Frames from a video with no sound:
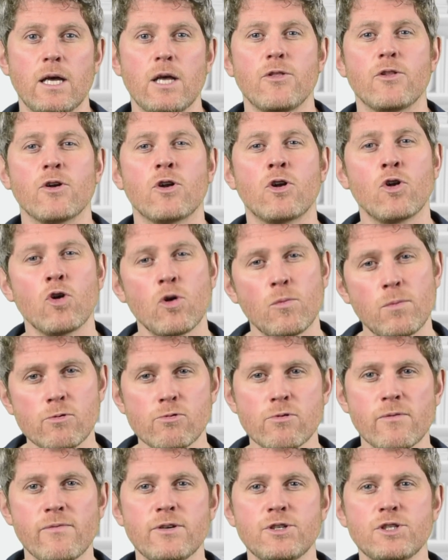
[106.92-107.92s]
The global
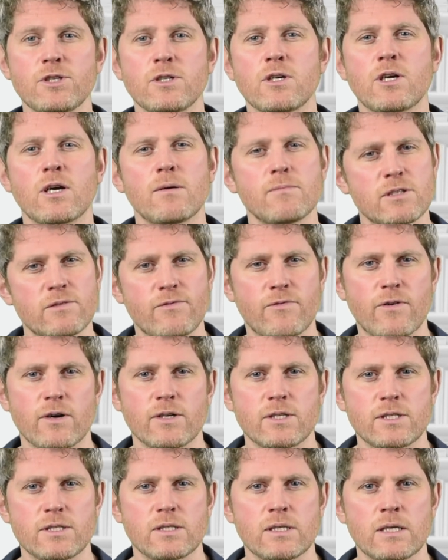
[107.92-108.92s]
revision comes
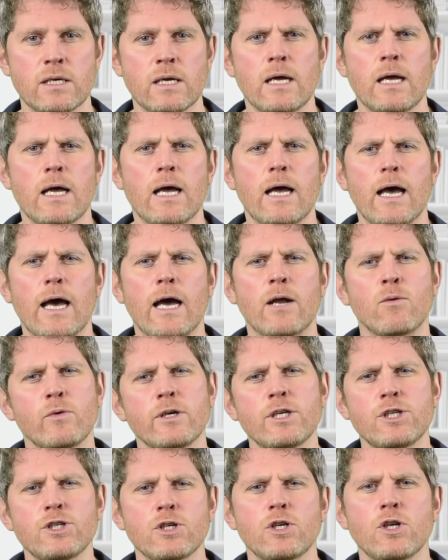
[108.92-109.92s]
first, and we
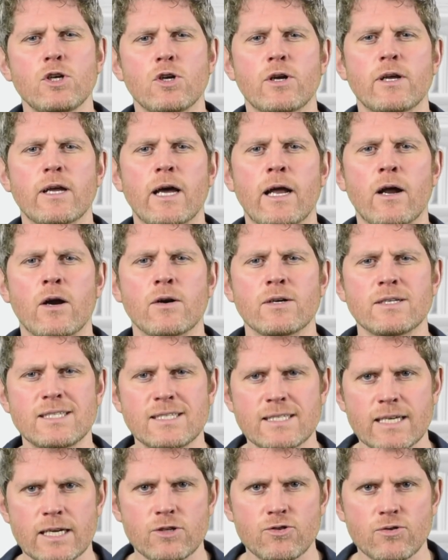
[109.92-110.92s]
should look at our
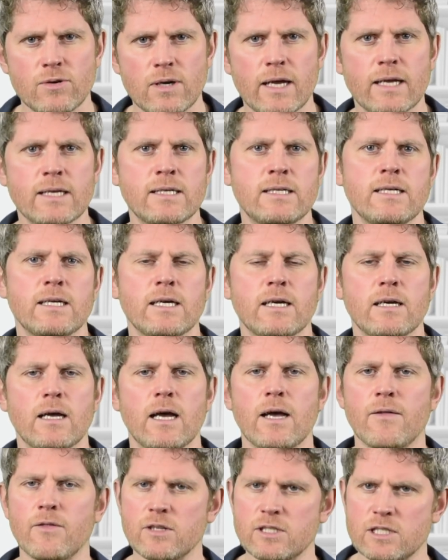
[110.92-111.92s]
central idea
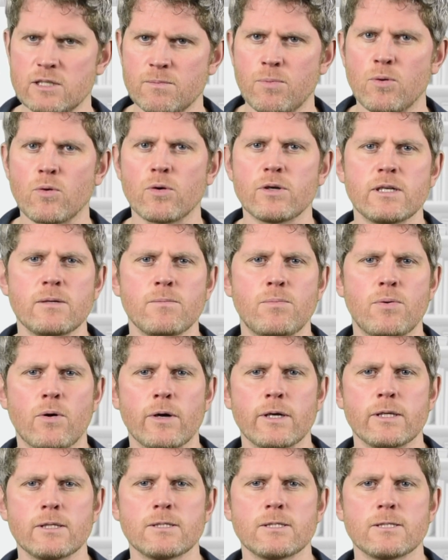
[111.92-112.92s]
and the supporting
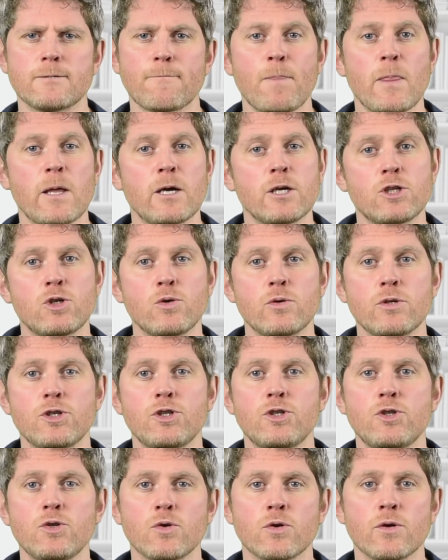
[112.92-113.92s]
points to
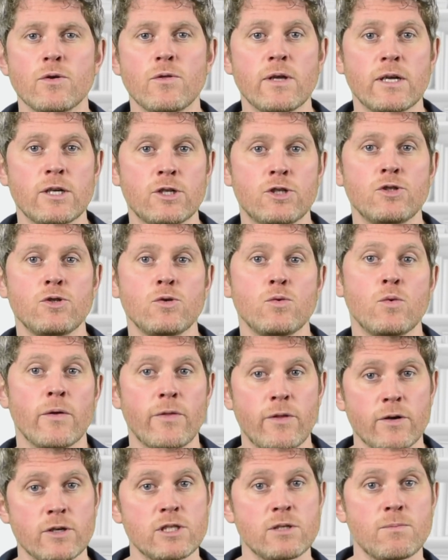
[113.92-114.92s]
ensure they do what
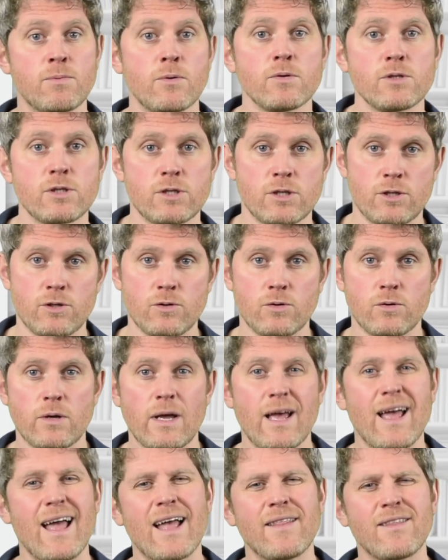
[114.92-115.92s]
they're supposed to do
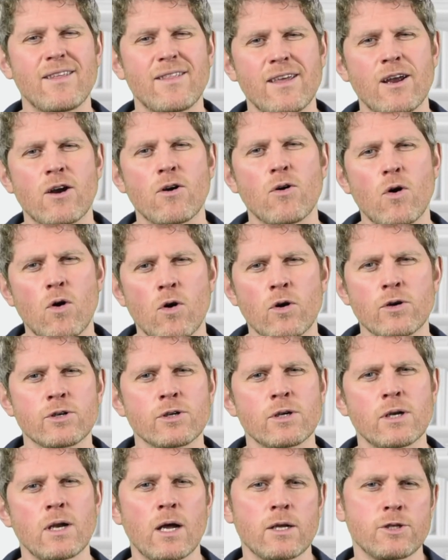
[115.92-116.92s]
and that they are
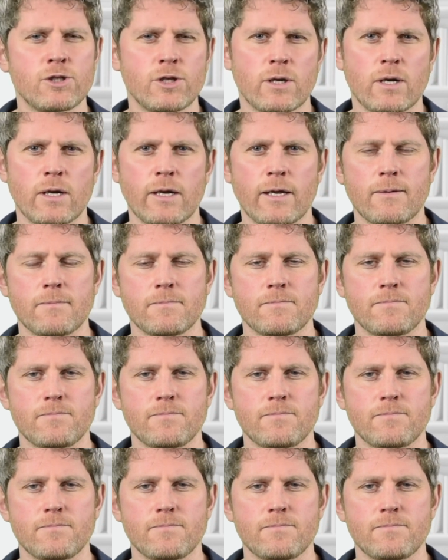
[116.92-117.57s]
ordered logically.